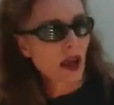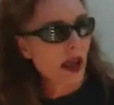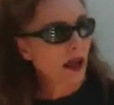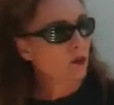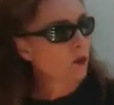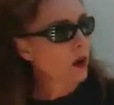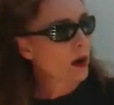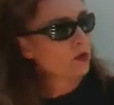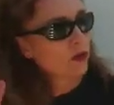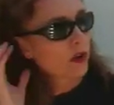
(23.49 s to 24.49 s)
And what
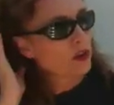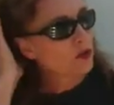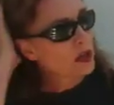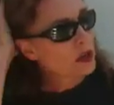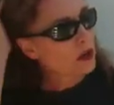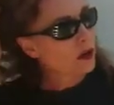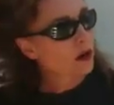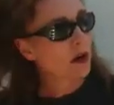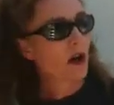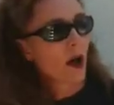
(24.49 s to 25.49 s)
I'm showing you here,
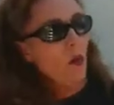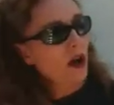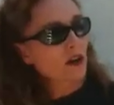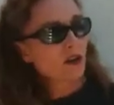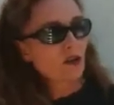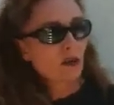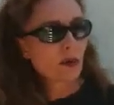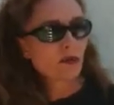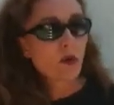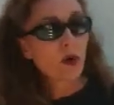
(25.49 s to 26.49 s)
I wanted to do the
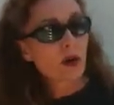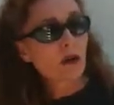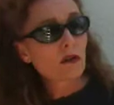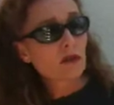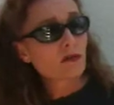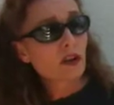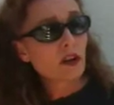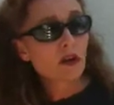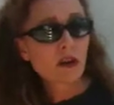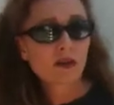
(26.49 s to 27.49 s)
before
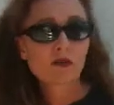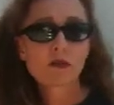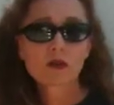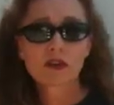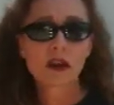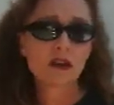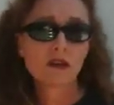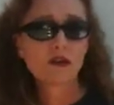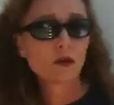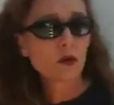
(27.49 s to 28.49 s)
video because unfortunately I
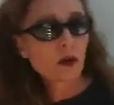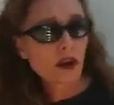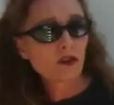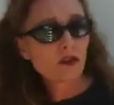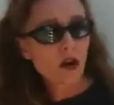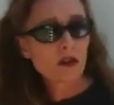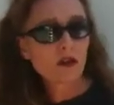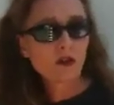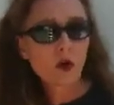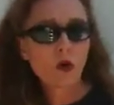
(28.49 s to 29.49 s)
didn't do it when I started
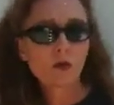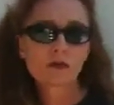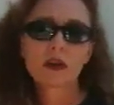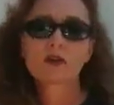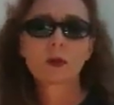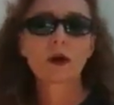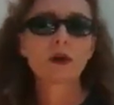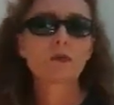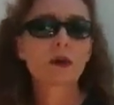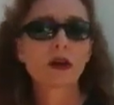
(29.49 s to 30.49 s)
this whole
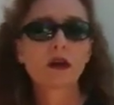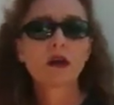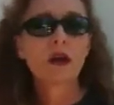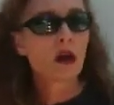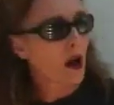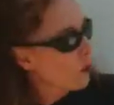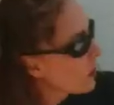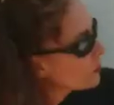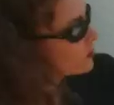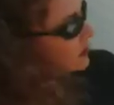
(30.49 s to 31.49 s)
experiment, but I
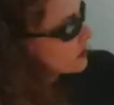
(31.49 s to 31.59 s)
want you to